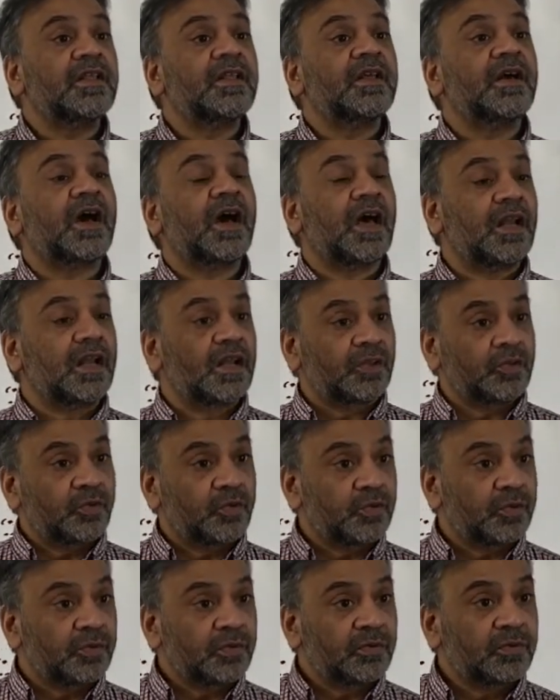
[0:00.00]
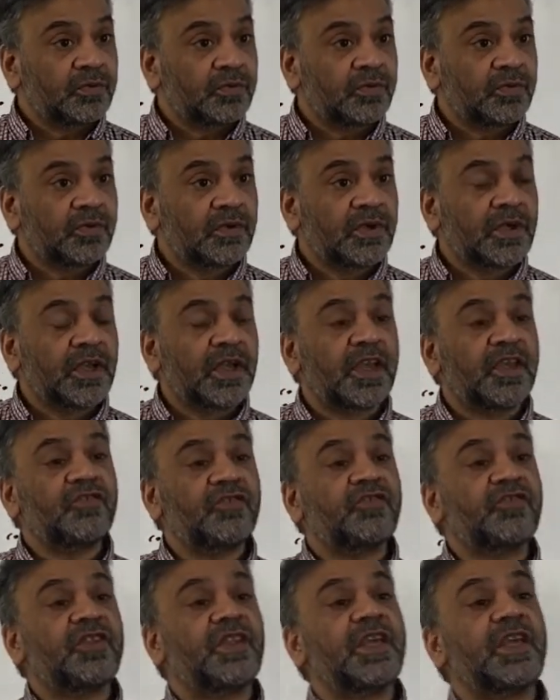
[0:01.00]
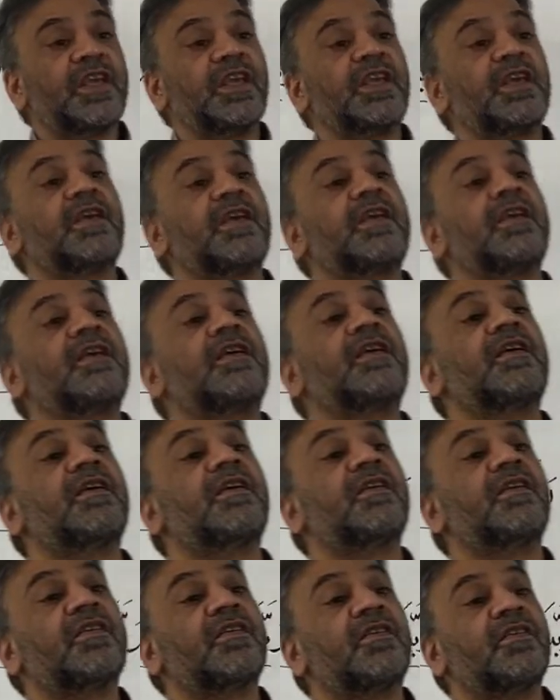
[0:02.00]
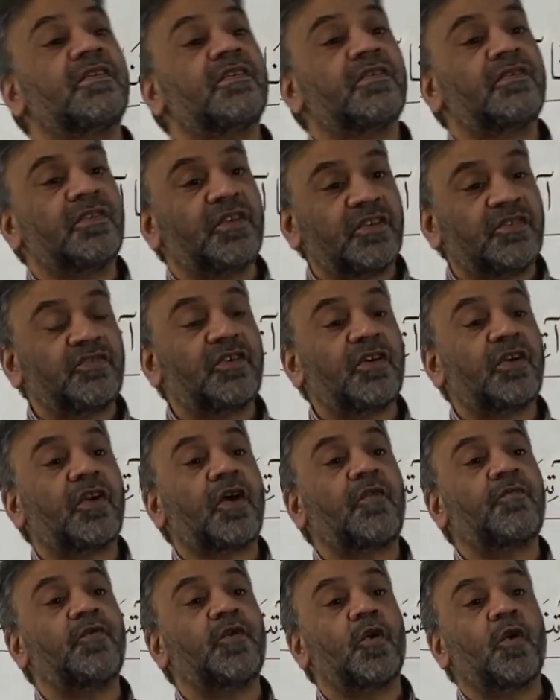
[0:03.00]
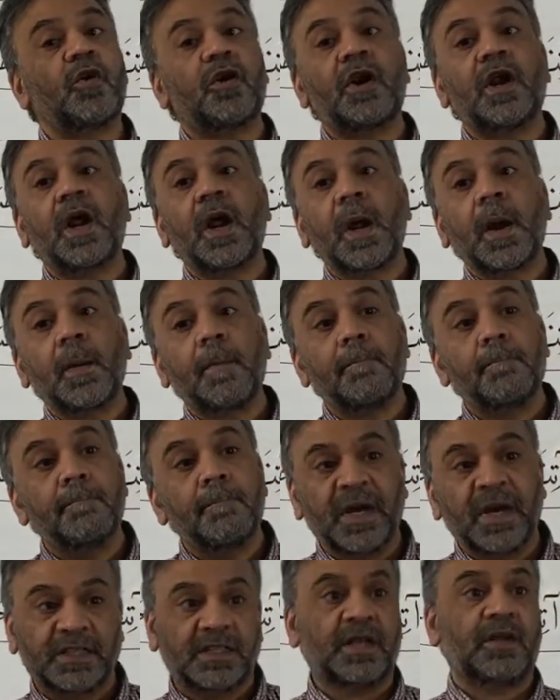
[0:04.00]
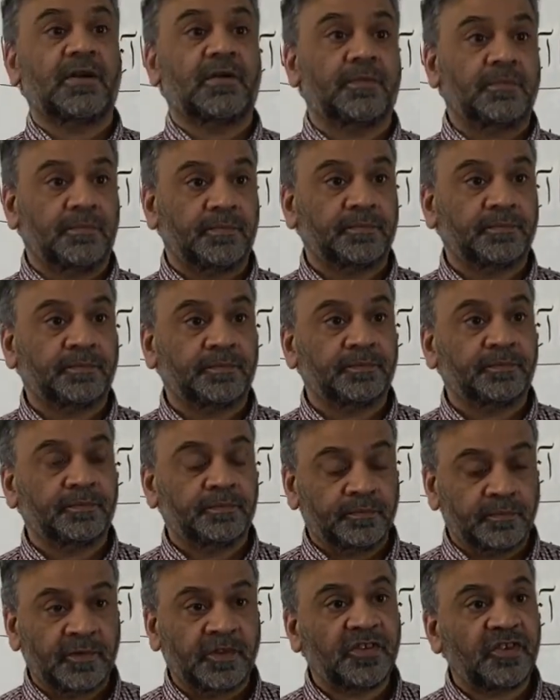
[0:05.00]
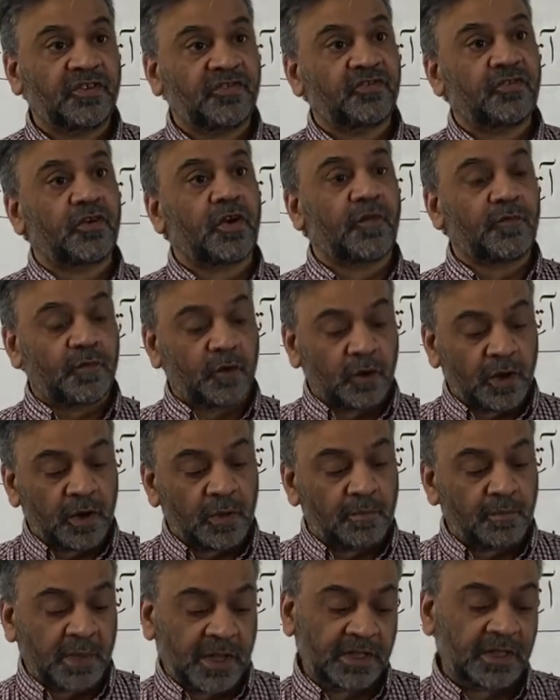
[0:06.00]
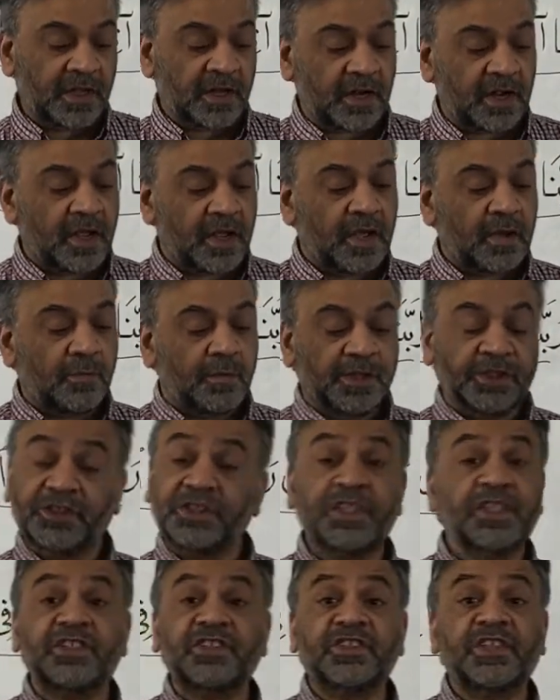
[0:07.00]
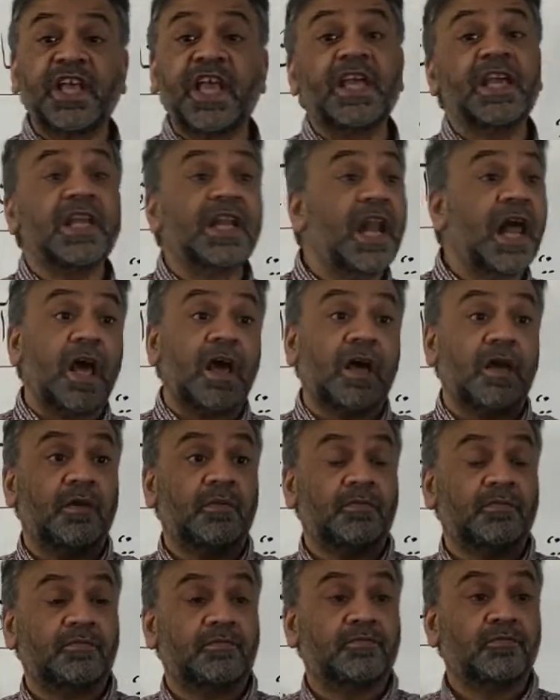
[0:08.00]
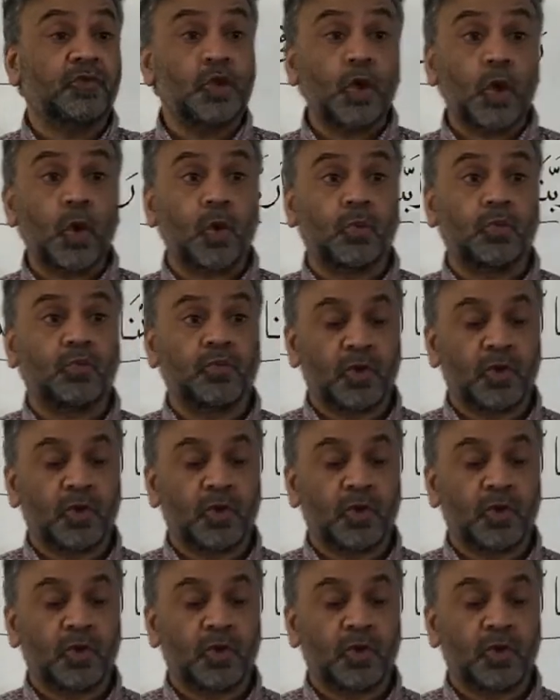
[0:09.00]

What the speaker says: Khalatu is the sister of your mother, sister of your mother. But she is saying la, no.